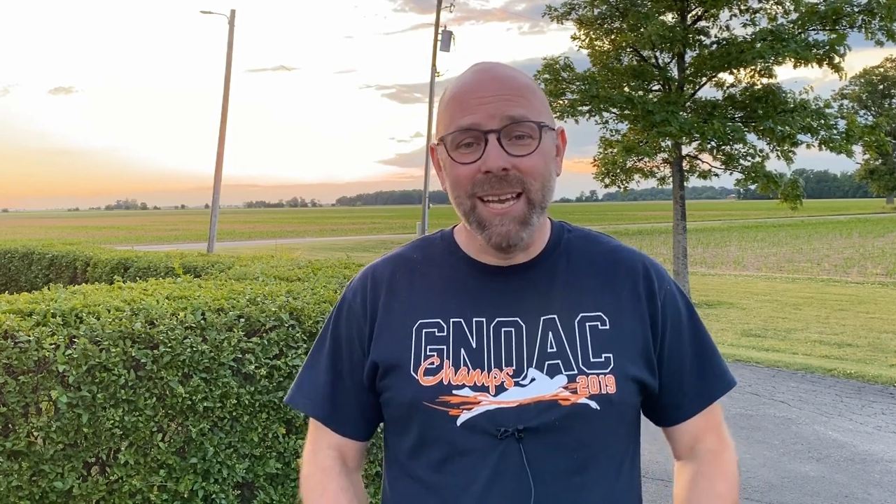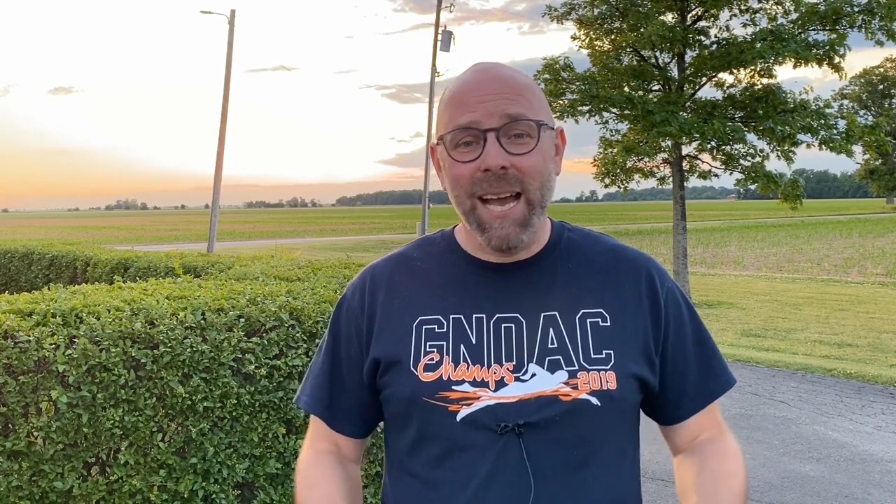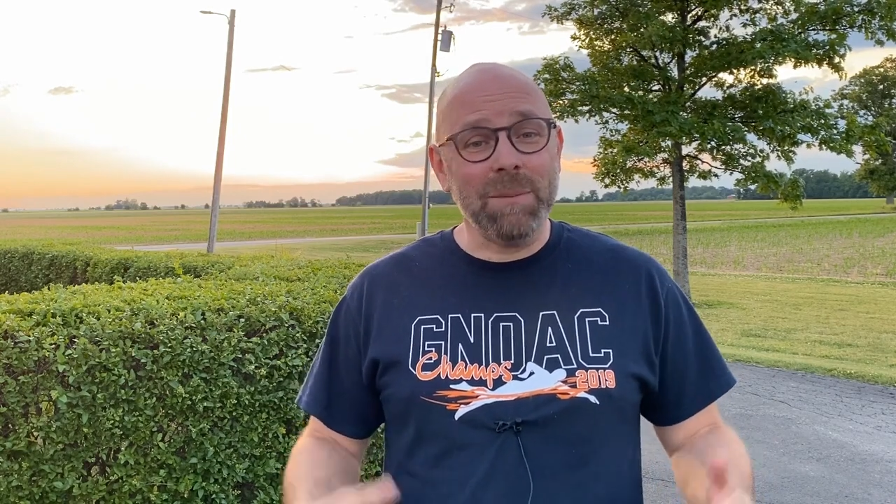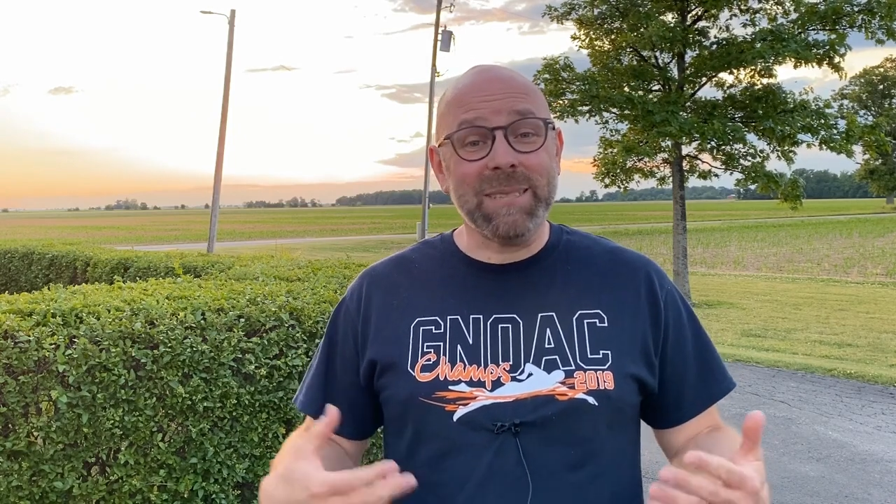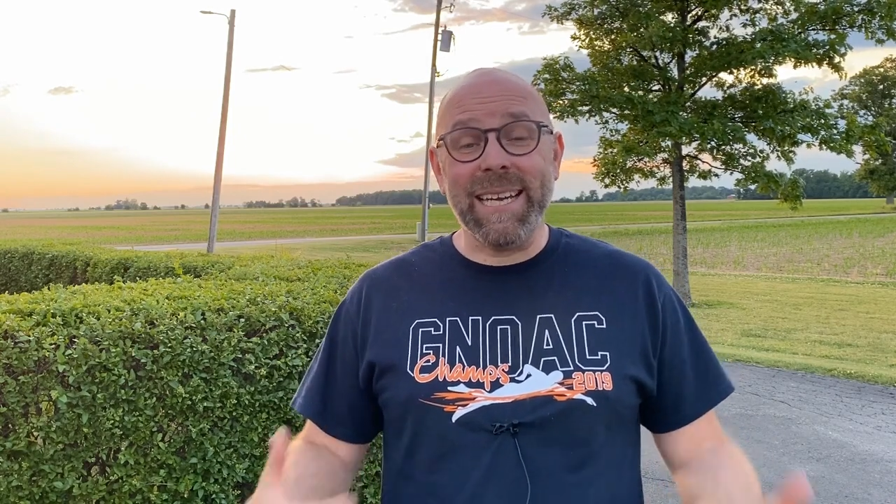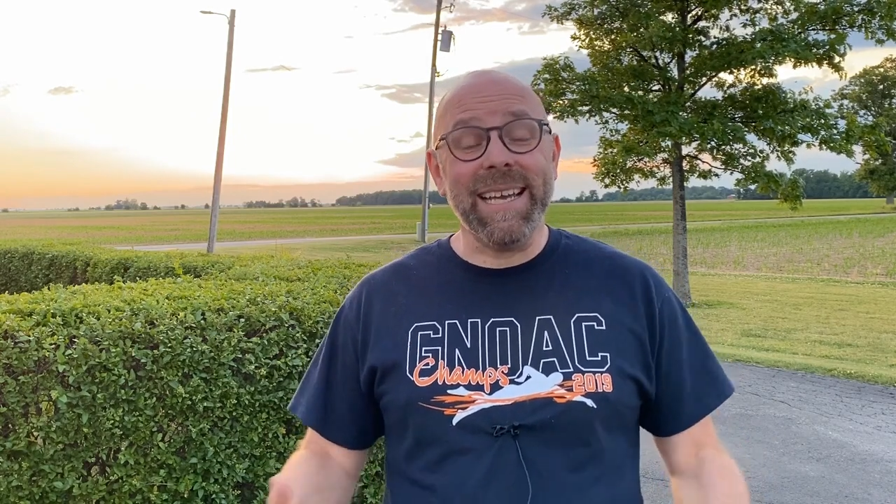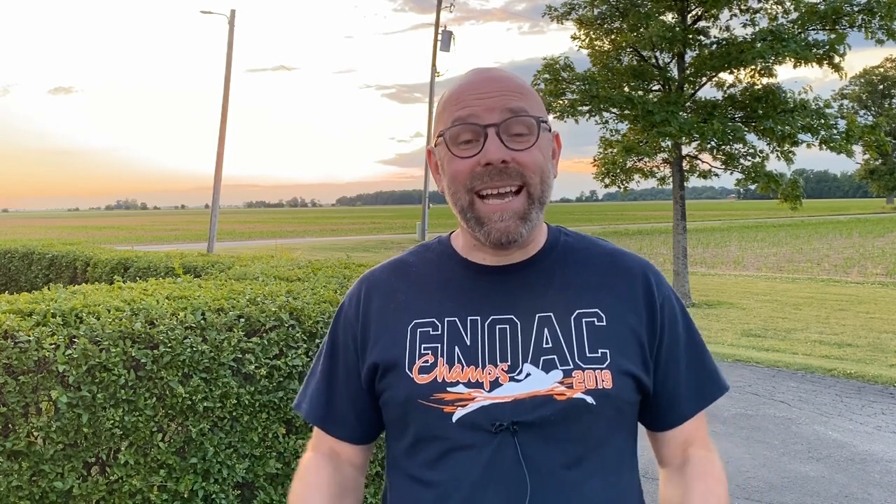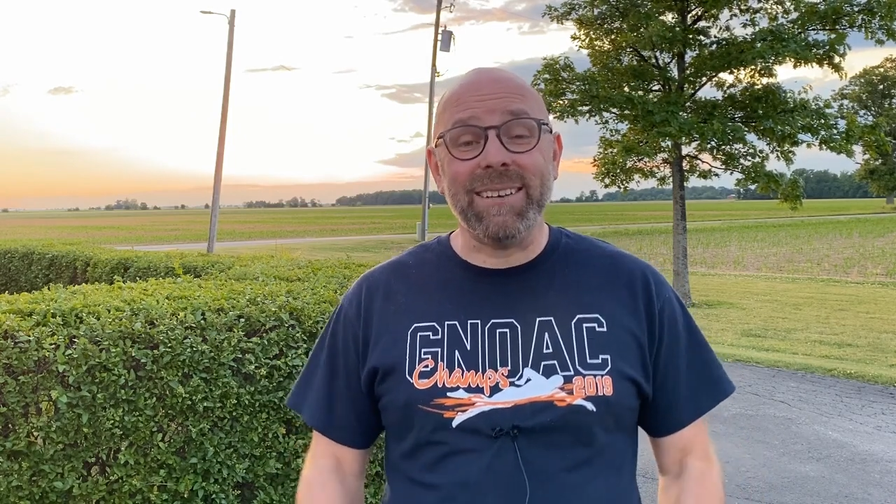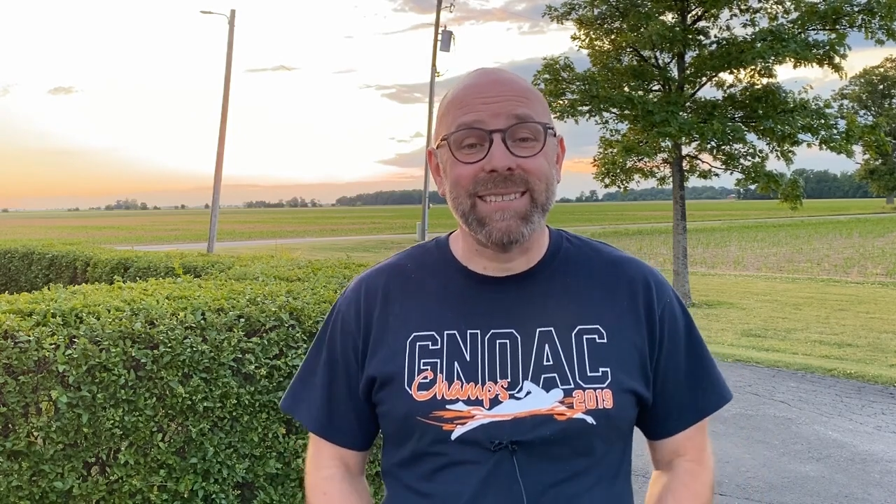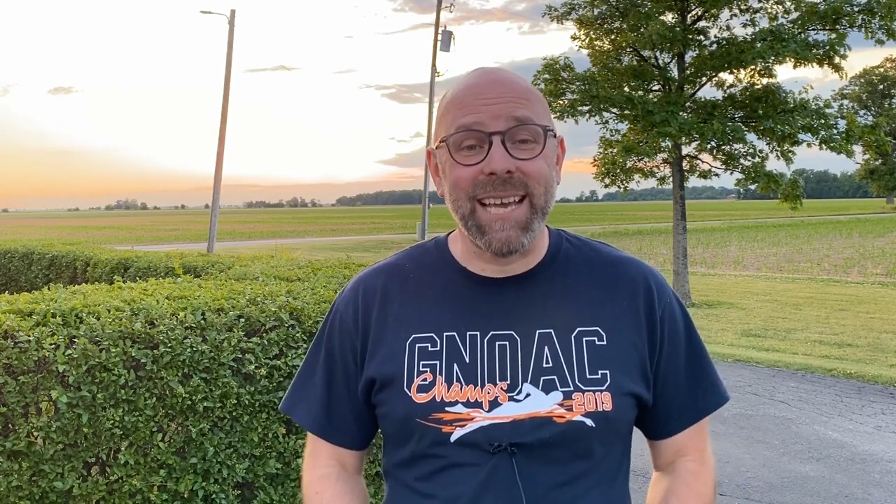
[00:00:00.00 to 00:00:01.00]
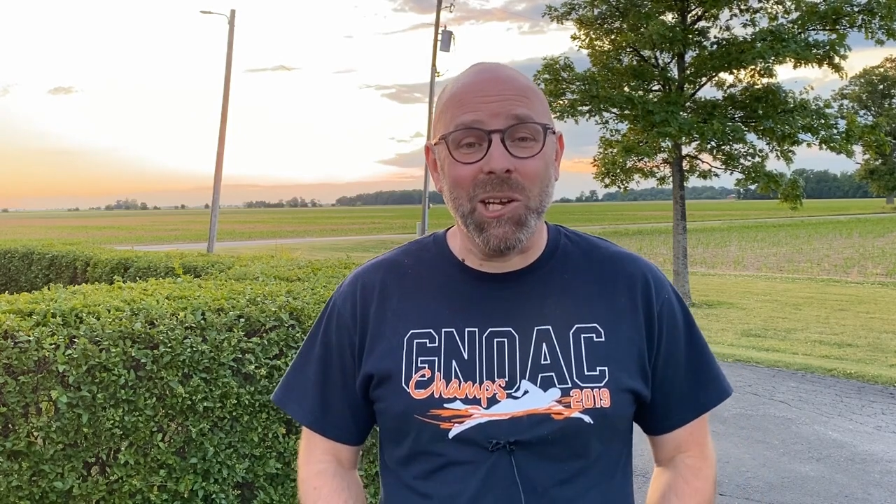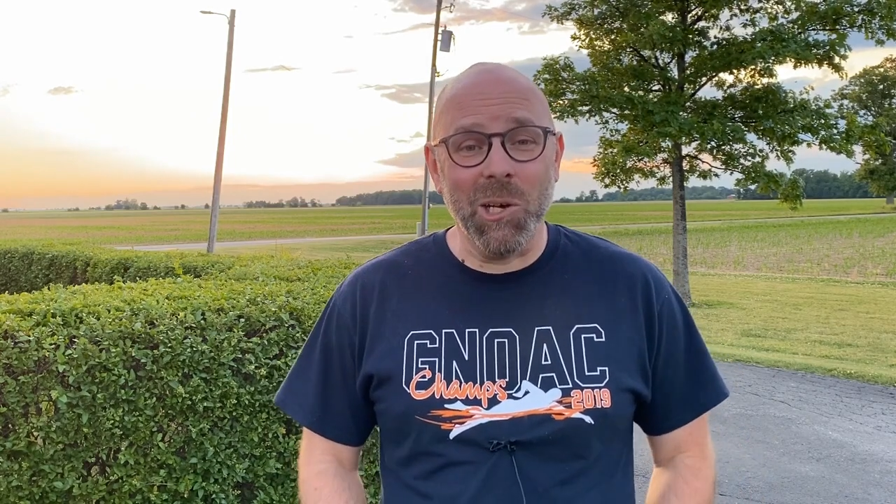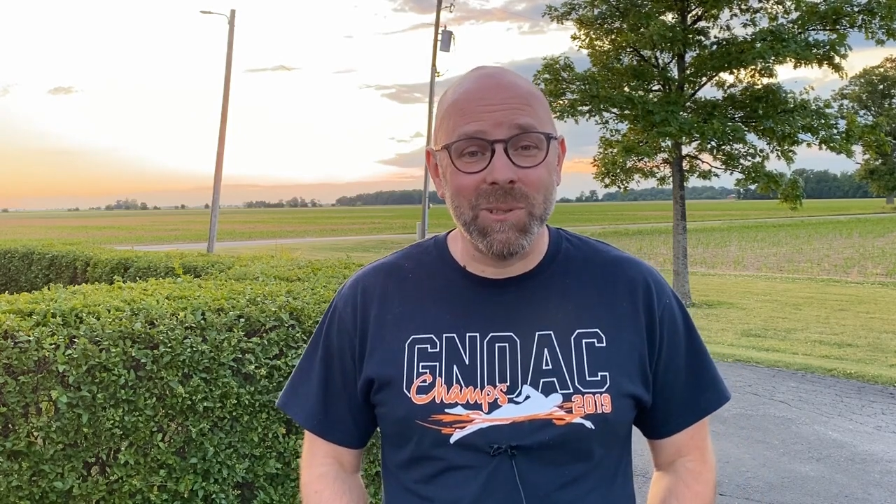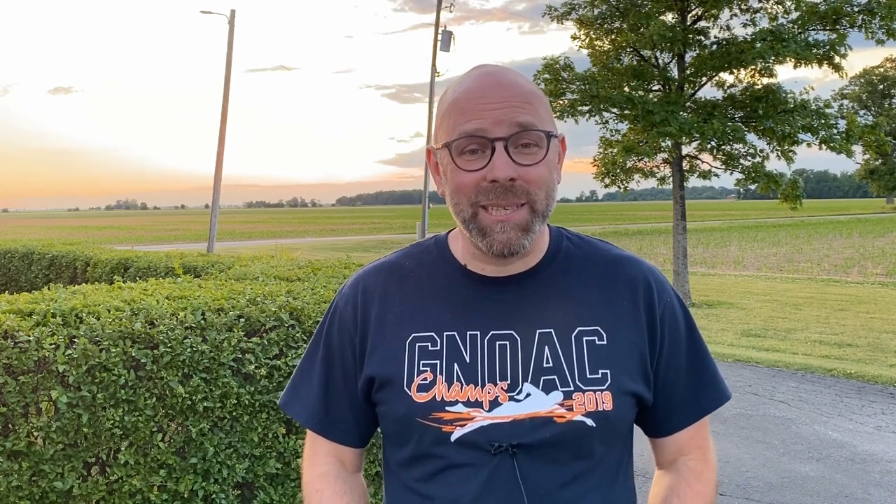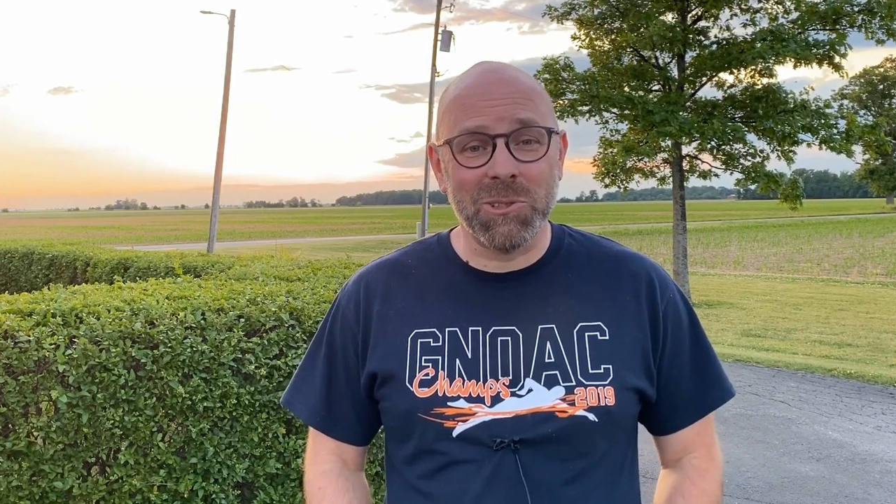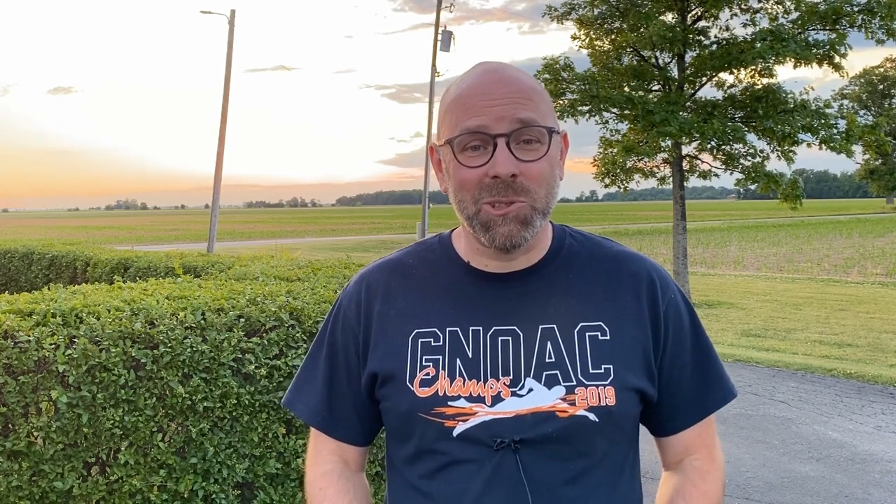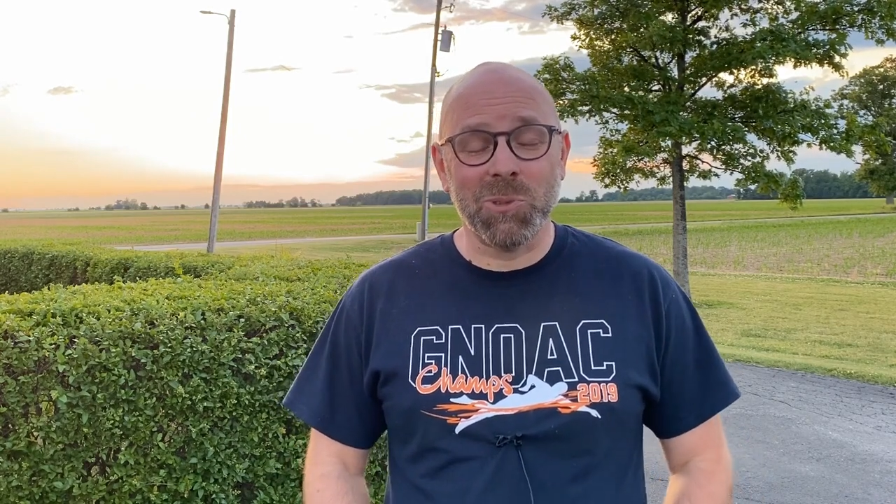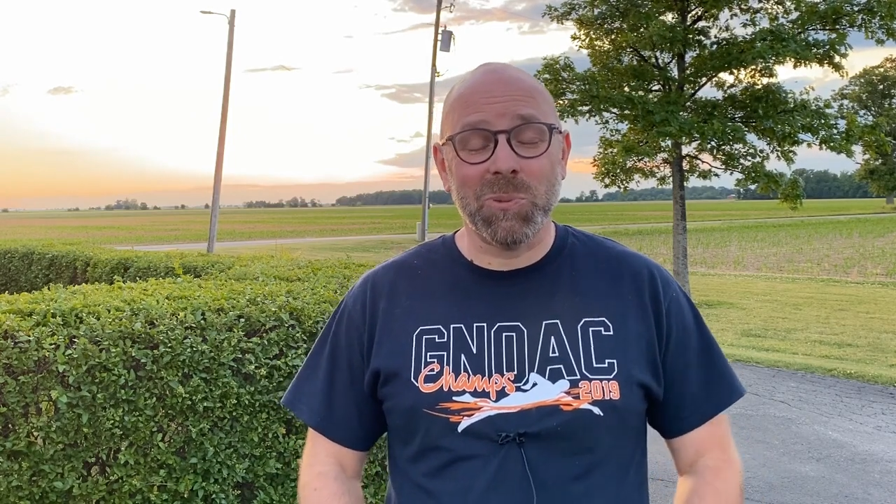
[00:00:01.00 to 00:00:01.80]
I'm standing outside Oakdale Church